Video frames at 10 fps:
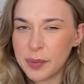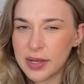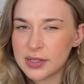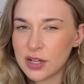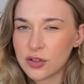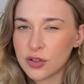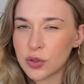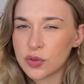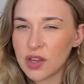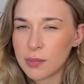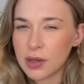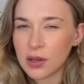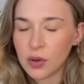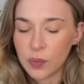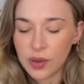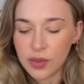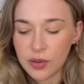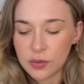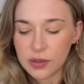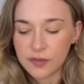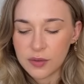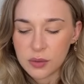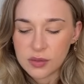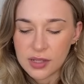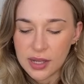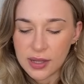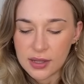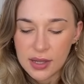Pay attention to who's coming along with you. That's what it feels like.